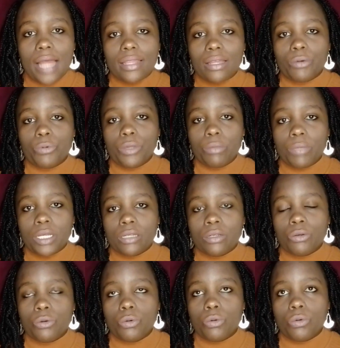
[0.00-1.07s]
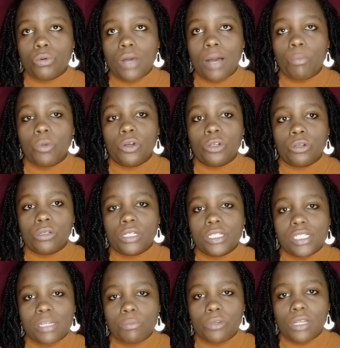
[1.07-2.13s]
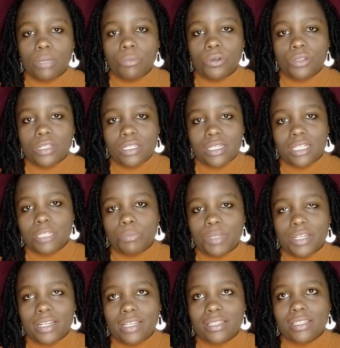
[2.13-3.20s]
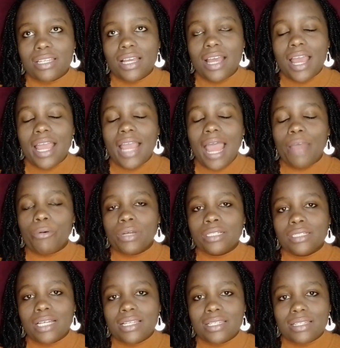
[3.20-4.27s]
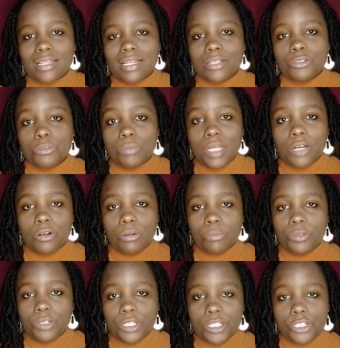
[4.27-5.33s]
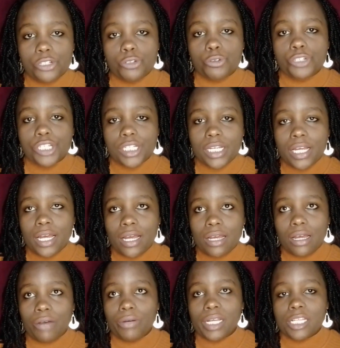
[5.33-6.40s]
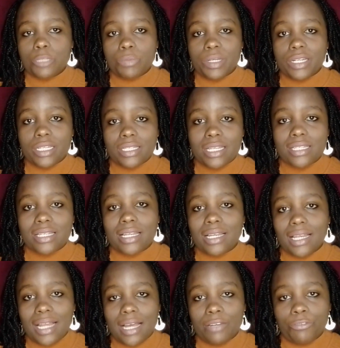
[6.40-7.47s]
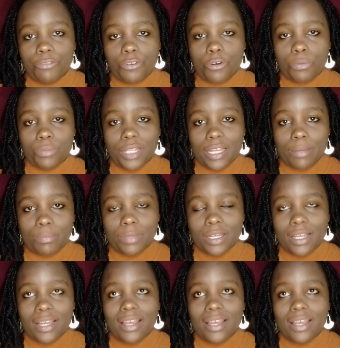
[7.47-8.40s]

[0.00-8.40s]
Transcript: other women who are more knowledgeable about this experience. I want us like to be a community to share our experiences and learn from them.